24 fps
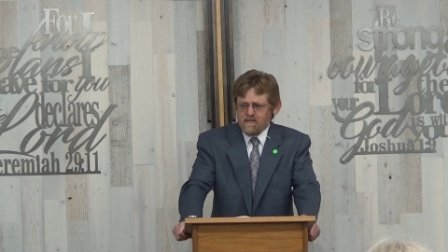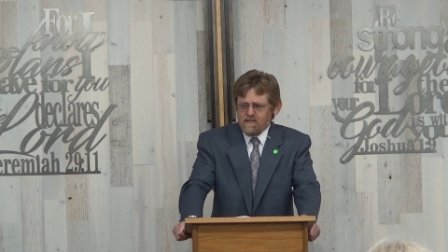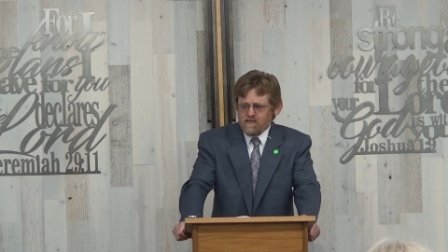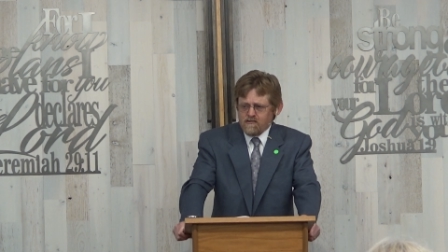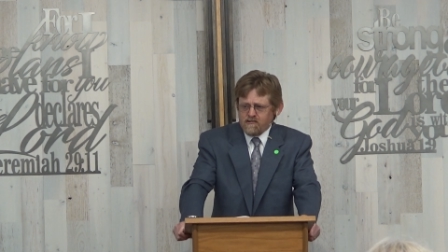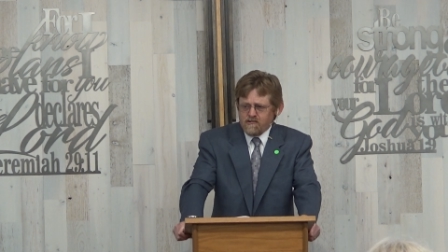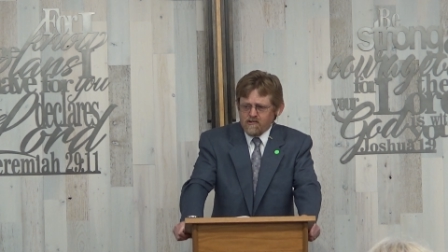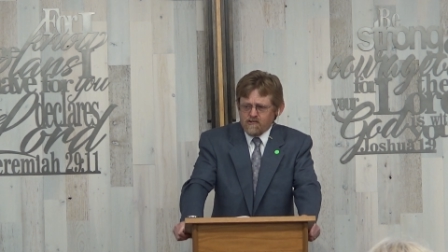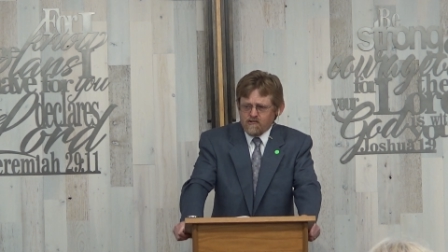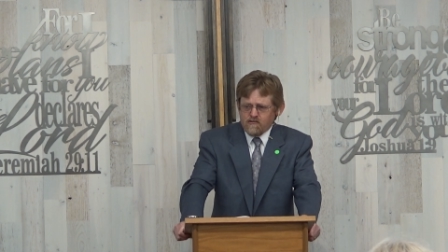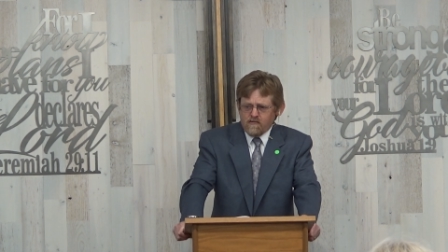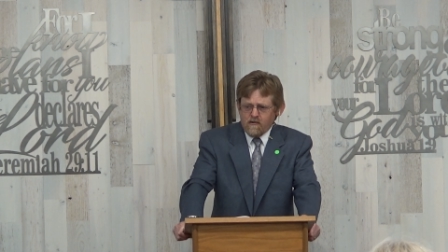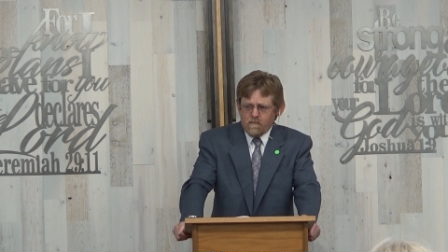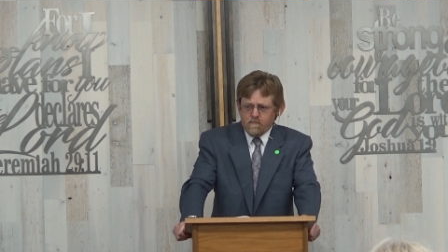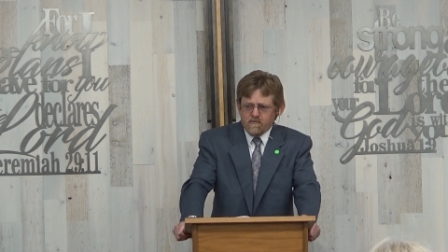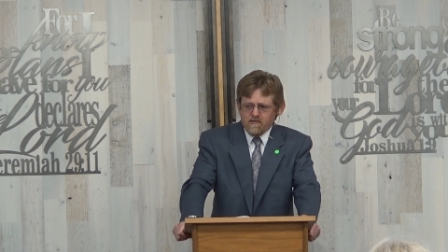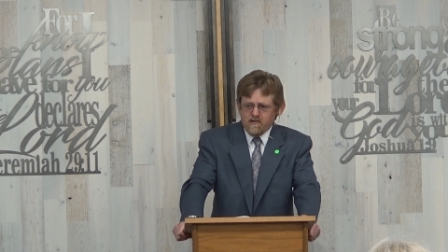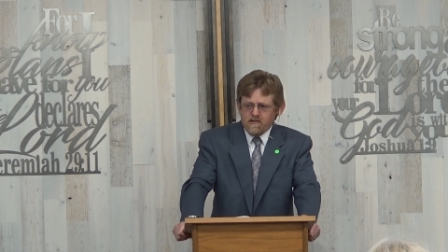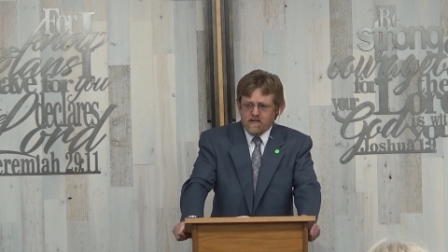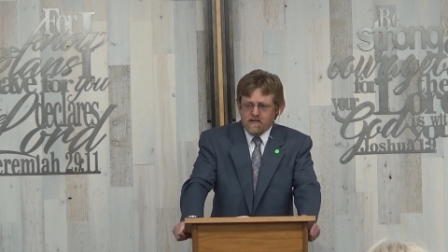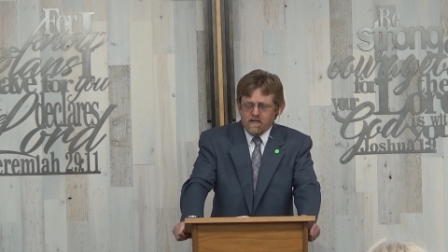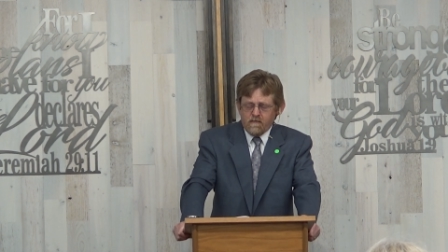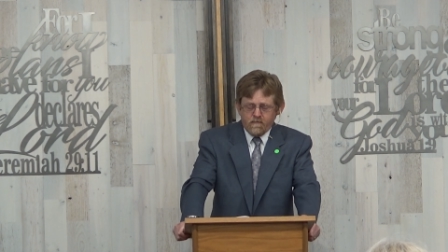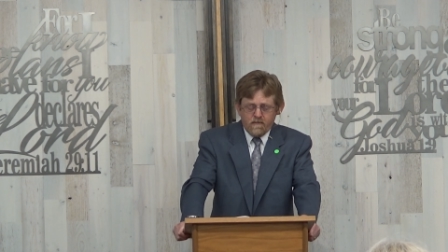And there's
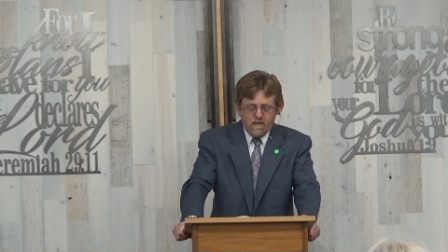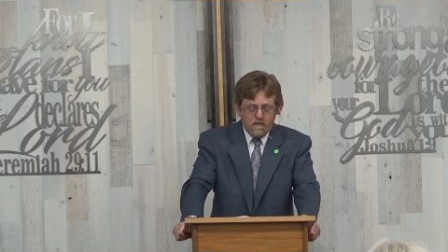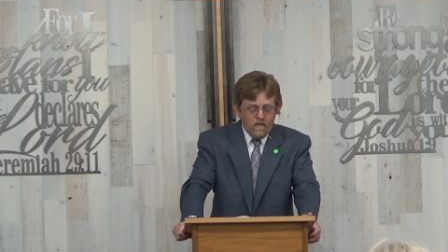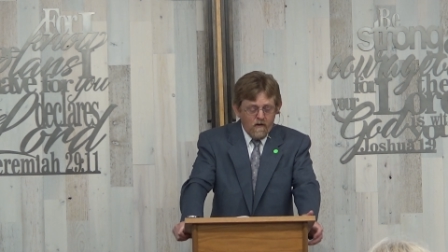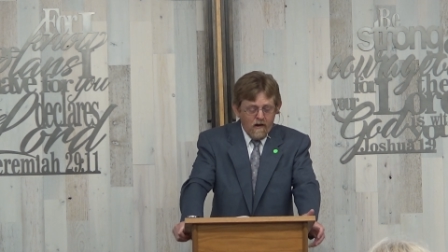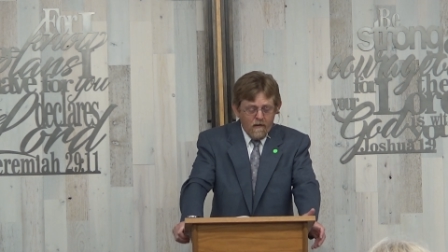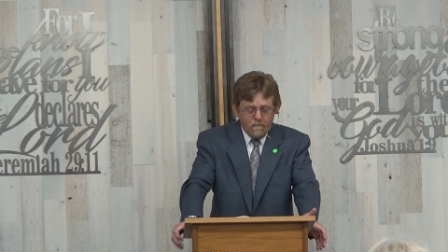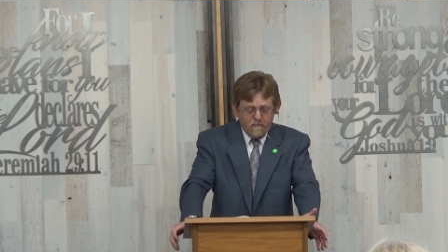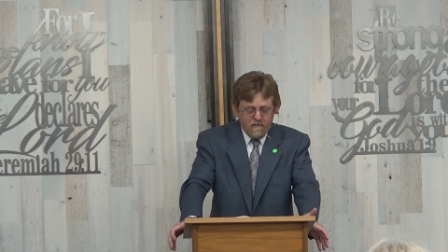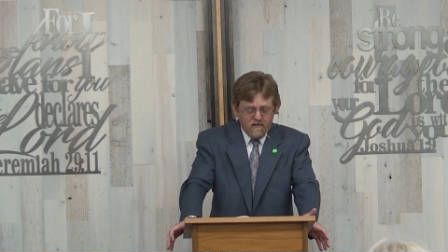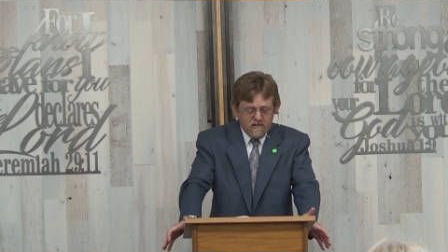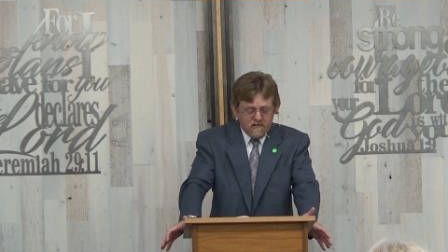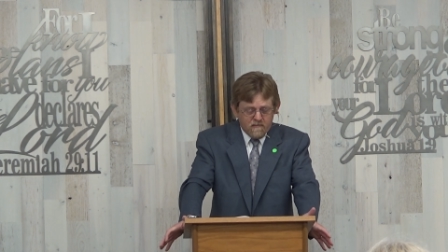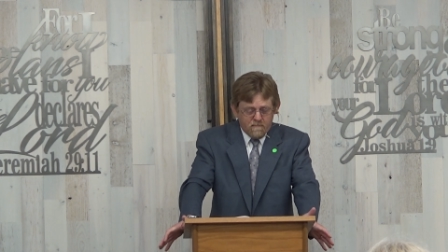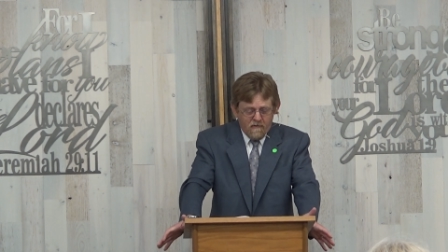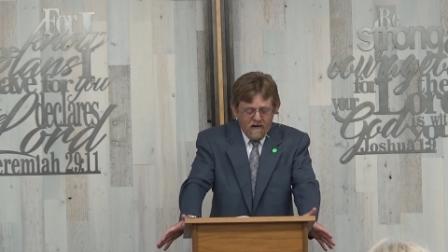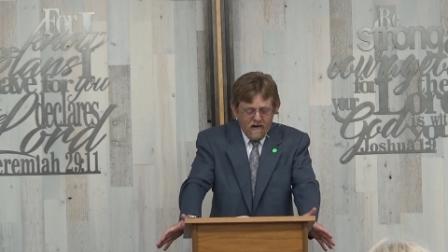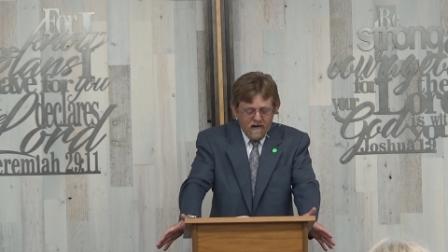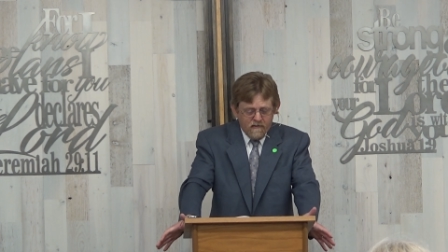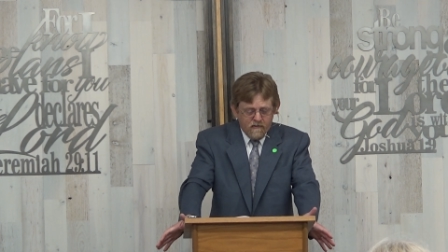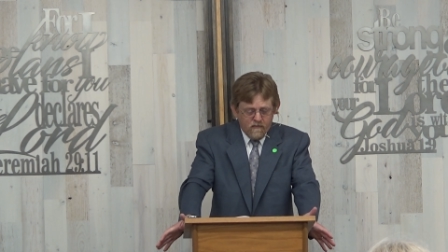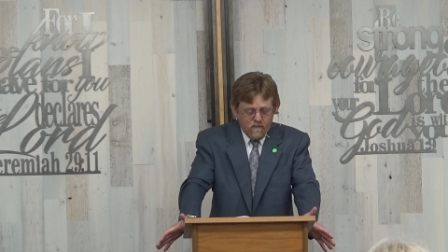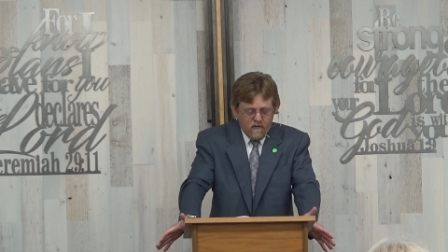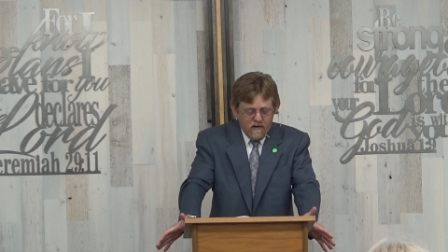descriptions of the weapons,
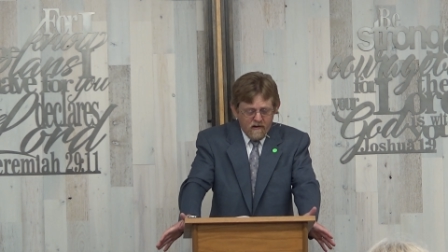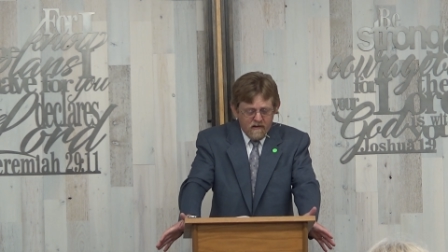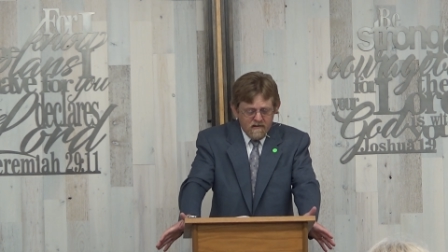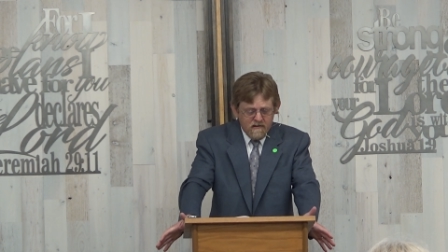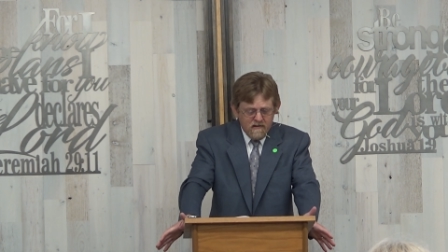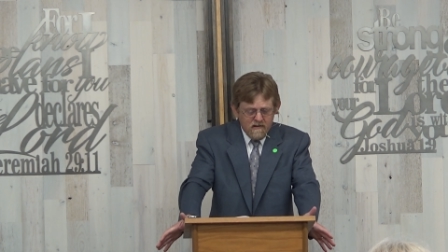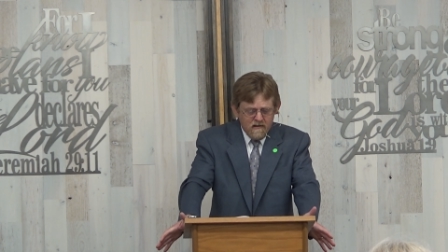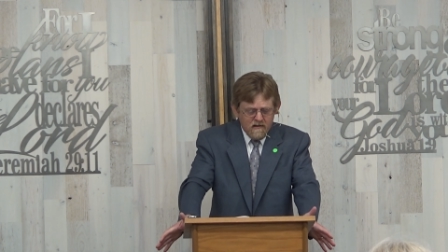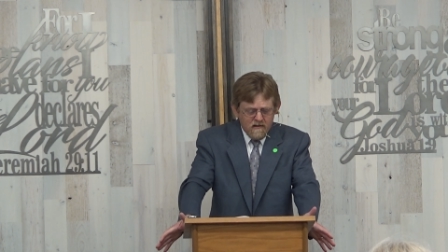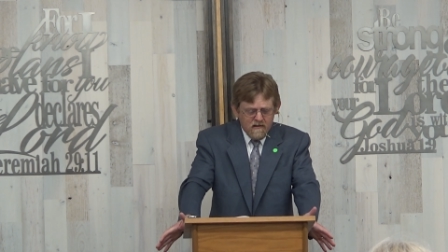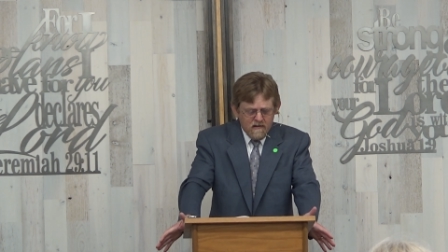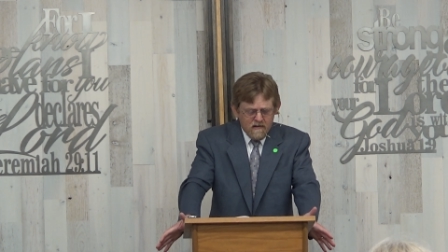by the way,